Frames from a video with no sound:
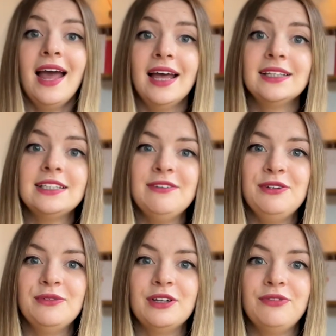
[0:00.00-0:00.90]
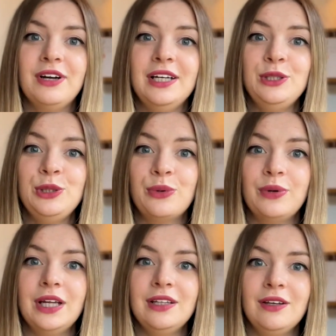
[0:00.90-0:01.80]
And if you will find
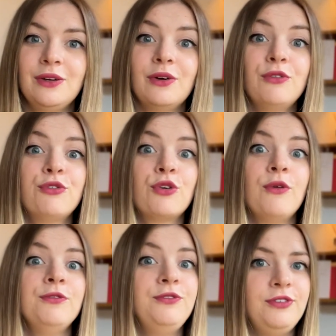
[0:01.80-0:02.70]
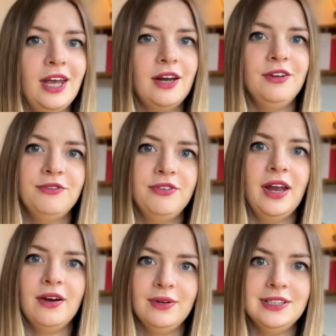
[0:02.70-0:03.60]
Ukrainian girl from
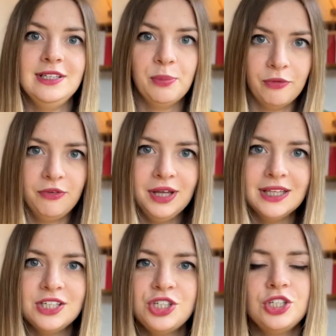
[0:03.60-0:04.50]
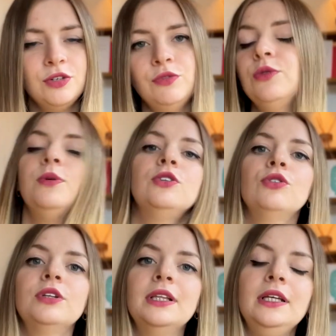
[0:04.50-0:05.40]
very deep village, she would be
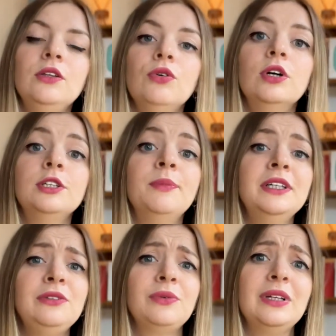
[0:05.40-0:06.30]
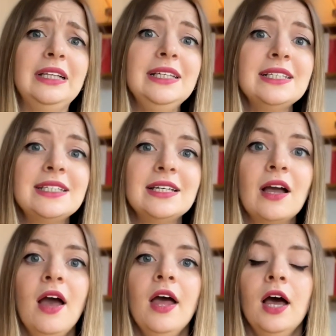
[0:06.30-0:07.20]
totally not materialistic,
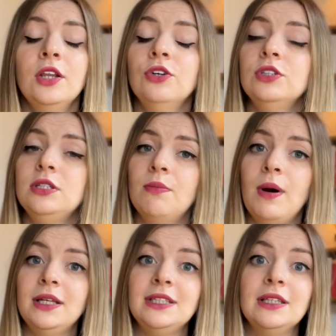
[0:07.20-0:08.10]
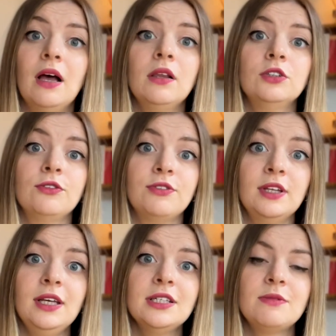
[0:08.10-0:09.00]
not demanding a lot of
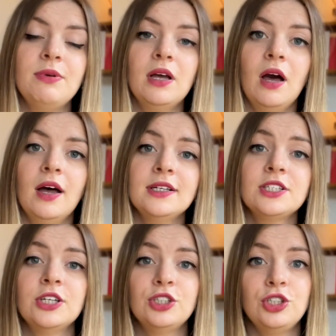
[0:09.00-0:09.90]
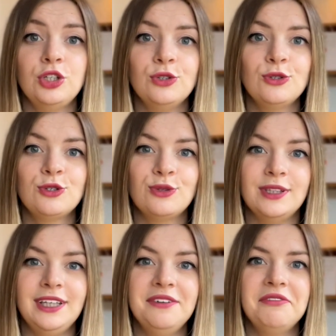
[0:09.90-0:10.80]
things because she used to
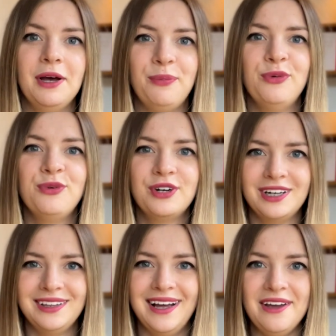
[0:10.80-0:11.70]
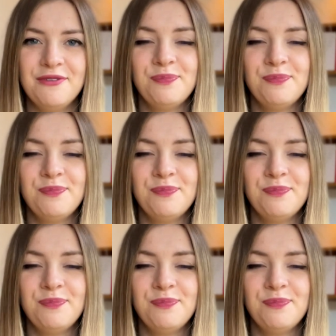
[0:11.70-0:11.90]
live a poor life.